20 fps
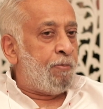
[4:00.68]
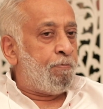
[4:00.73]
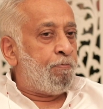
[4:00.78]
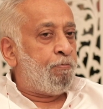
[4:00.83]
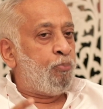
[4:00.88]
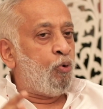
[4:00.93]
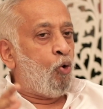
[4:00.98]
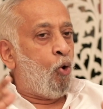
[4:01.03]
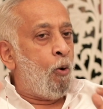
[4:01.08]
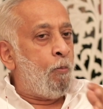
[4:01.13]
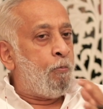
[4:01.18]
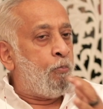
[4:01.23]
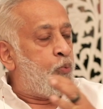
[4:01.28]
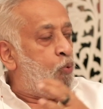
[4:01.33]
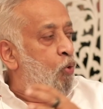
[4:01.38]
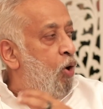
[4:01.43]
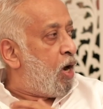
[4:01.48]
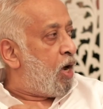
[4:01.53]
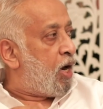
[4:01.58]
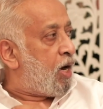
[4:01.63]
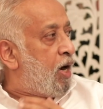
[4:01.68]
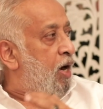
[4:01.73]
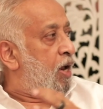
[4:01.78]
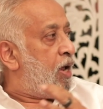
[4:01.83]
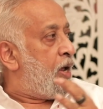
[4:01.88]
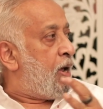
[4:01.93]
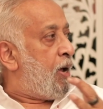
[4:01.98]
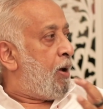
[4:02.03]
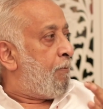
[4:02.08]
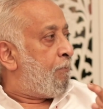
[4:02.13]
a pro-poor,
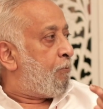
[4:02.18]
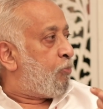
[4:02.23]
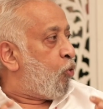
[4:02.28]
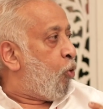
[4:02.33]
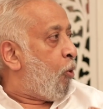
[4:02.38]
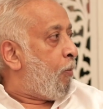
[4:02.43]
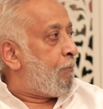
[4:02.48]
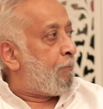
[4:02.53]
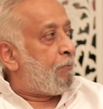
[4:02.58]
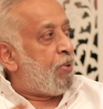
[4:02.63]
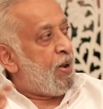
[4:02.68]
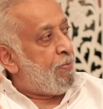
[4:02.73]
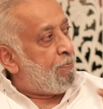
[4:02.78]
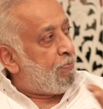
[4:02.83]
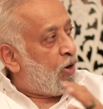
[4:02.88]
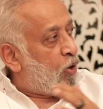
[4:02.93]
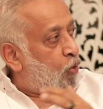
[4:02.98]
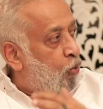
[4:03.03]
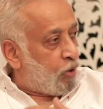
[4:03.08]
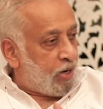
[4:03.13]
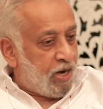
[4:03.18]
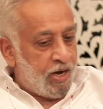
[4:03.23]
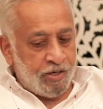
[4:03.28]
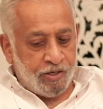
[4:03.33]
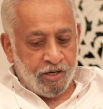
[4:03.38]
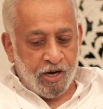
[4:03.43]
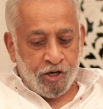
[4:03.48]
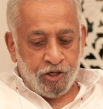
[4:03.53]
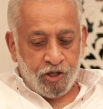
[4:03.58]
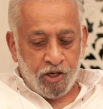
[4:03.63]
pro-people
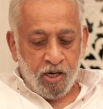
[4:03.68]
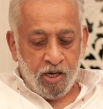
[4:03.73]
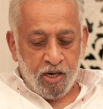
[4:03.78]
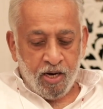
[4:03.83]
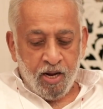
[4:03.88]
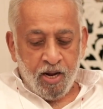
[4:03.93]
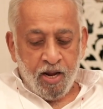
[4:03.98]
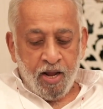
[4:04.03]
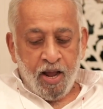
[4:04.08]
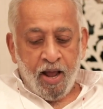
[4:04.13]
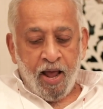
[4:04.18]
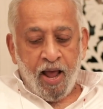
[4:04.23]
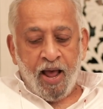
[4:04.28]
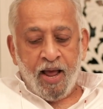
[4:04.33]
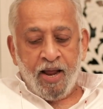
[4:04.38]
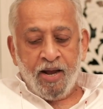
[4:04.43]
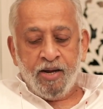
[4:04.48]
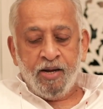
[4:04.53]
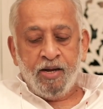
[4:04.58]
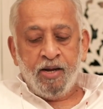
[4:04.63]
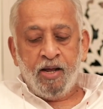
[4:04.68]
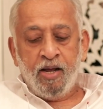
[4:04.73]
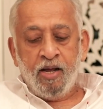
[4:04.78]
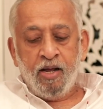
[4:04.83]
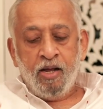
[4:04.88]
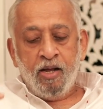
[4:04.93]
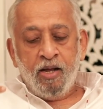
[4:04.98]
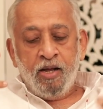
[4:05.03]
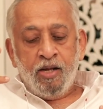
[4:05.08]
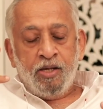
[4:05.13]
orientation, and
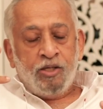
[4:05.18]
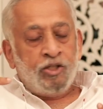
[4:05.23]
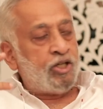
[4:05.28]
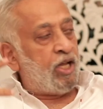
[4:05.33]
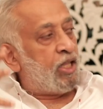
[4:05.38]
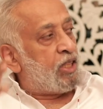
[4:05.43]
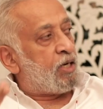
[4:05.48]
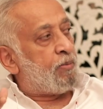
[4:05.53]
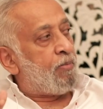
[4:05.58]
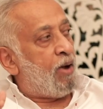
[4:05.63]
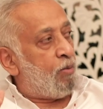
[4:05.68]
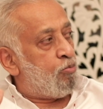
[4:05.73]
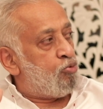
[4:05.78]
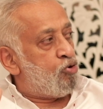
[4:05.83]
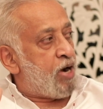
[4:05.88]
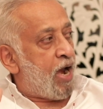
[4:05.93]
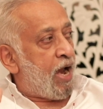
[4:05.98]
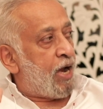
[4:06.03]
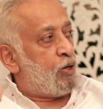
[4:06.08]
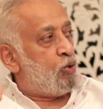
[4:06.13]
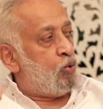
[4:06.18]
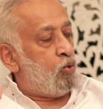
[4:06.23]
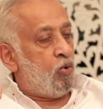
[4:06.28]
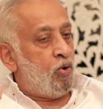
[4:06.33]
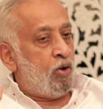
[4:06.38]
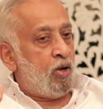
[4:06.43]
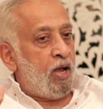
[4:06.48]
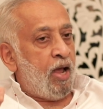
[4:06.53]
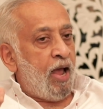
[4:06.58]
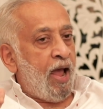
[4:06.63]
Chandrababu Naidu
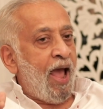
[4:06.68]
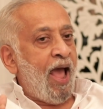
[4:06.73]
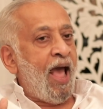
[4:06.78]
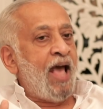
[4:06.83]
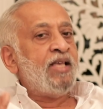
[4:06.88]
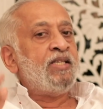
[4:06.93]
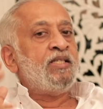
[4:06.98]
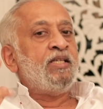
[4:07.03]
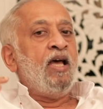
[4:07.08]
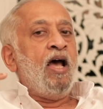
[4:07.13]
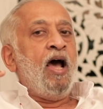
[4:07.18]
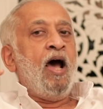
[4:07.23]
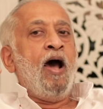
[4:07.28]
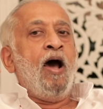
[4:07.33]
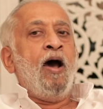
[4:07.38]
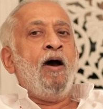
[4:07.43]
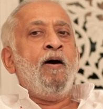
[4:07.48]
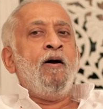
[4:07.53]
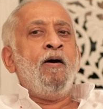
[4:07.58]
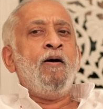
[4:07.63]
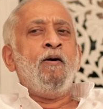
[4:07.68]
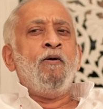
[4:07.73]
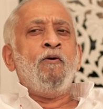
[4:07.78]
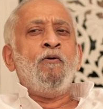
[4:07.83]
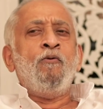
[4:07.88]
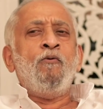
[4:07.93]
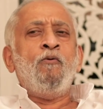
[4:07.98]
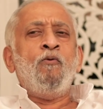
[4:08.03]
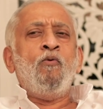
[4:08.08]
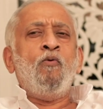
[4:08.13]
has a
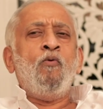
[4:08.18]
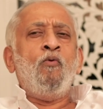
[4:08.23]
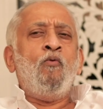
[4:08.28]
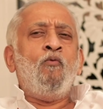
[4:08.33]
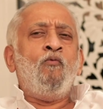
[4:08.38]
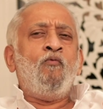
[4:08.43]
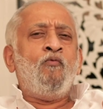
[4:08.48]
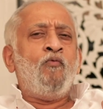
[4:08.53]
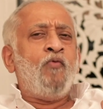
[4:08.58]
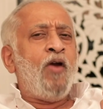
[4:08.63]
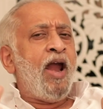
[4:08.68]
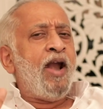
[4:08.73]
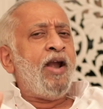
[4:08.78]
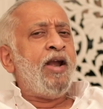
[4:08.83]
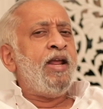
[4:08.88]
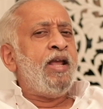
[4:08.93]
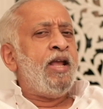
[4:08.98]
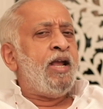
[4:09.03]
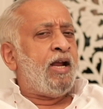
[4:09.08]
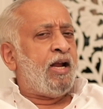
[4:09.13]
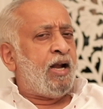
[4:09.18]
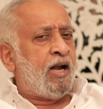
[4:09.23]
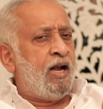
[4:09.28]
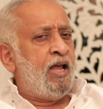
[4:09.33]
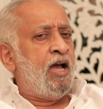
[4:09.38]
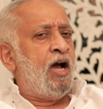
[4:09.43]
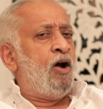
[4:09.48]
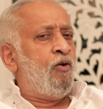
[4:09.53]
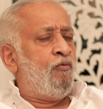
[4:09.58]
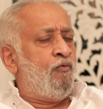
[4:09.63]
very
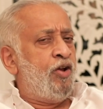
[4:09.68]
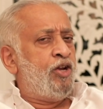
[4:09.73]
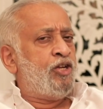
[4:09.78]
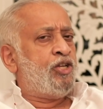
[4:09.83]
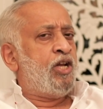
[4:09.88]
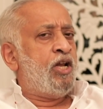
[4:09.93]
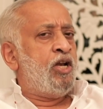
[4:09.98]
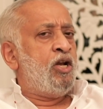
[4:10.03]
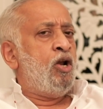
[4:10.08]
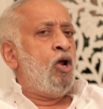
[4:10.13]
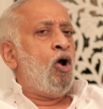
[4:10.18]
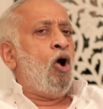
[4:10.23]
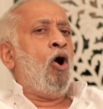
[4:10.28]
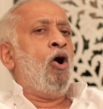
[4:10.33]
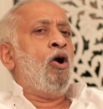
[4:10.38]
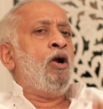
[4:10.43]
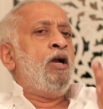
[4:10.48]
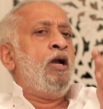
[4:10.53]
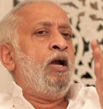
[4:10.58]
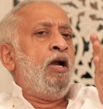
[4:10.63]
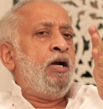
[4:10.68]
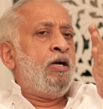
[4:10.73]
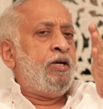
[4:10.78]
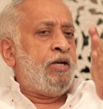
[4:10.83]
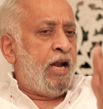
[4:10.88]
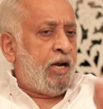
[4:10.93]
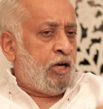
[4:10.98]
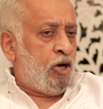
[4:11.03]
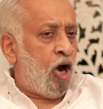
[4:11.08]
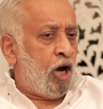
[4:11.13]
clear vision on
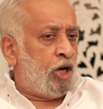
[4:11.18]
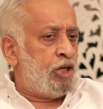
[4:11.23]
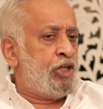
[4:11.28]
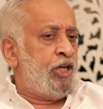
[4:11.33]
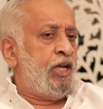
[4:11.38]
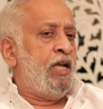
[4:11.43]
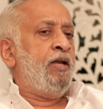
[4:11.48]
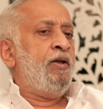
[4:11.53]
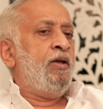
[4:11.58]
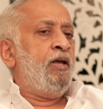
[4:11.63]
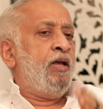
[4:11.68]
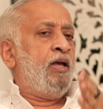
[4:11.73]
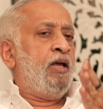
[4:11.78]
technology,